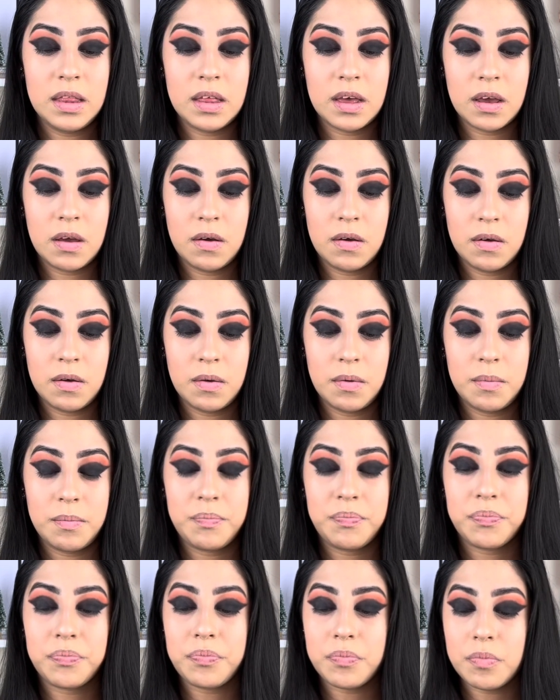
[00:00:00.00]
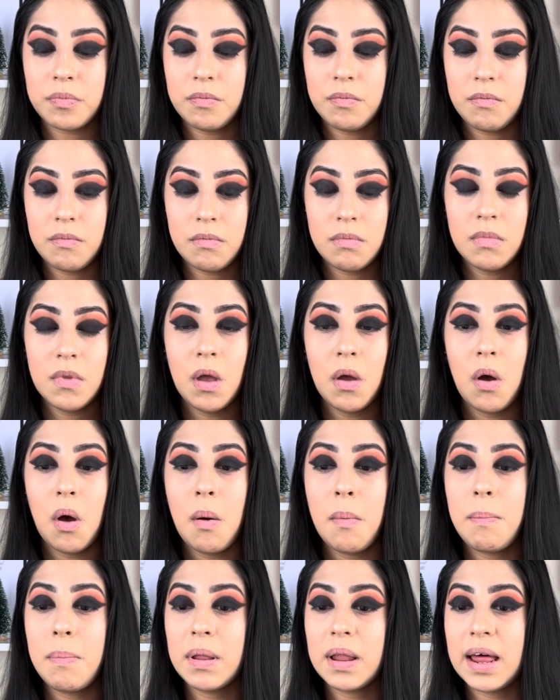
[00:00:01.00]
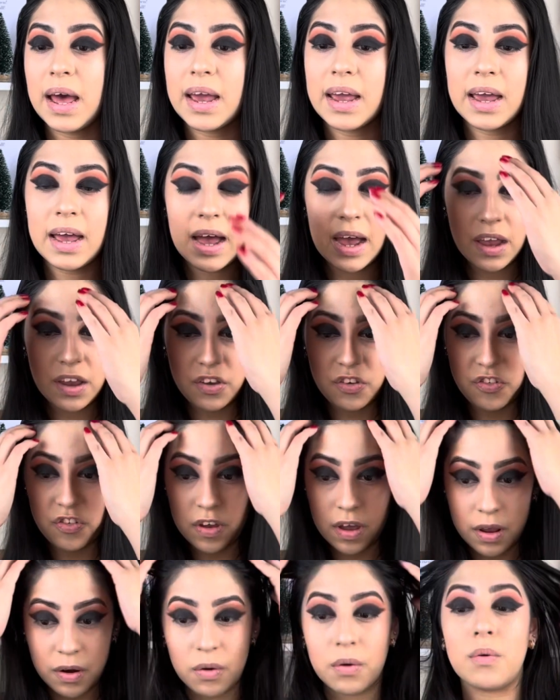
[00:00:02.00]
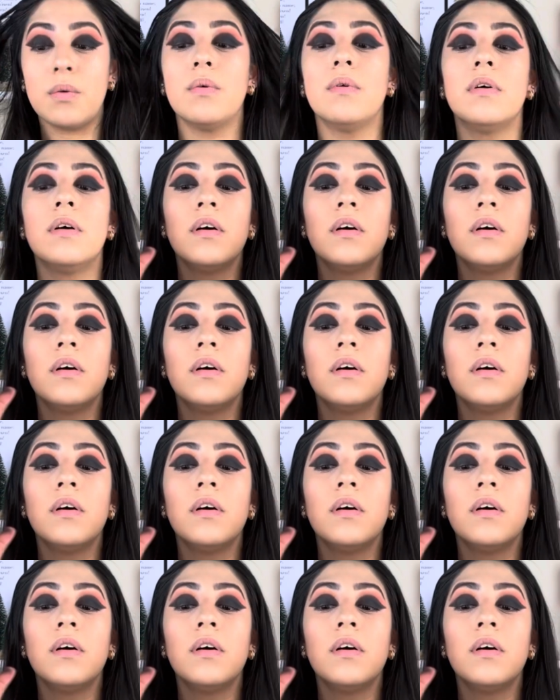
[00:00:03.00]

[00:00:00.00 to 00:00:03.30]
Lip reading: like a black eyeshadow,